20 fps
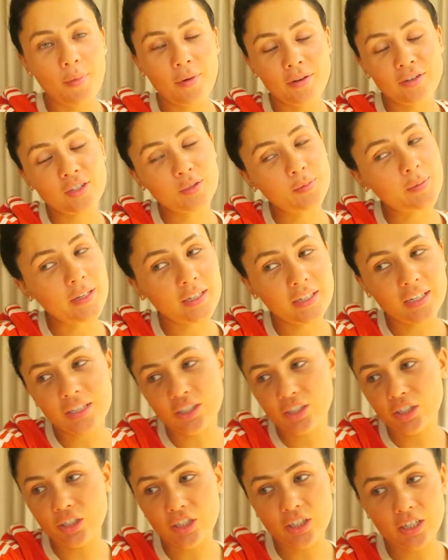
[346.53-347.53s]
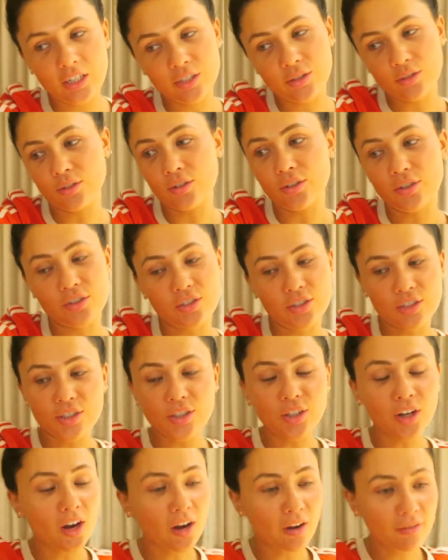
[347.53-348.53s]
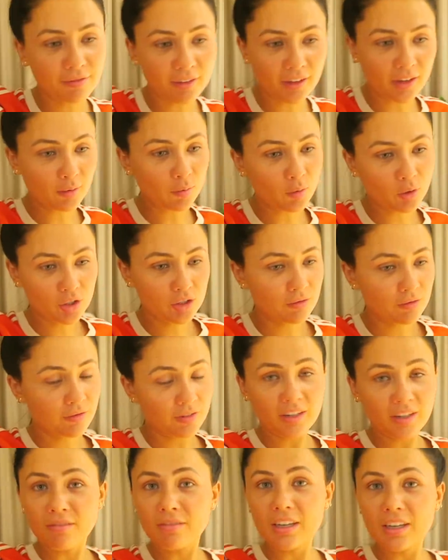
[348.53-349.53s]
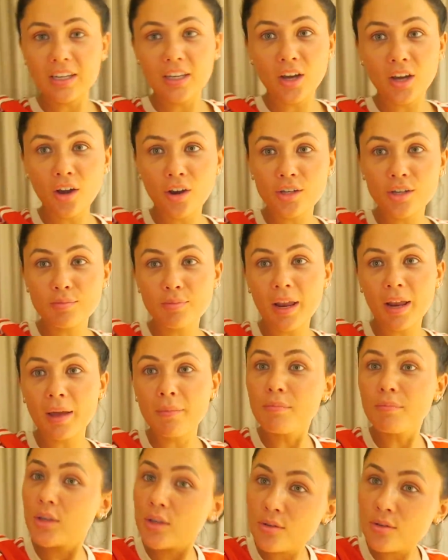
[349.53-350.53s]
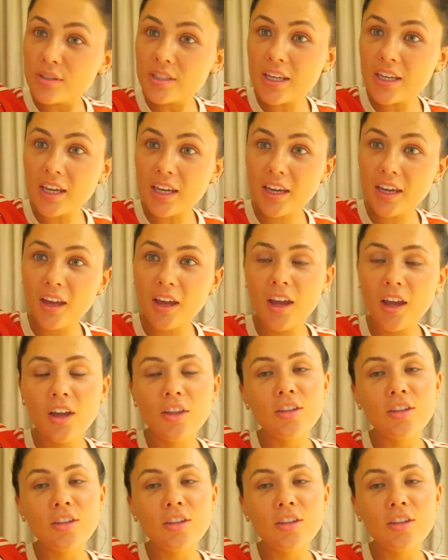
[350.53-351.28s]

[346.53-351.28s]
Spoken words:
We've just been literally chilling doors, just laughing, watching funny videos, playing music.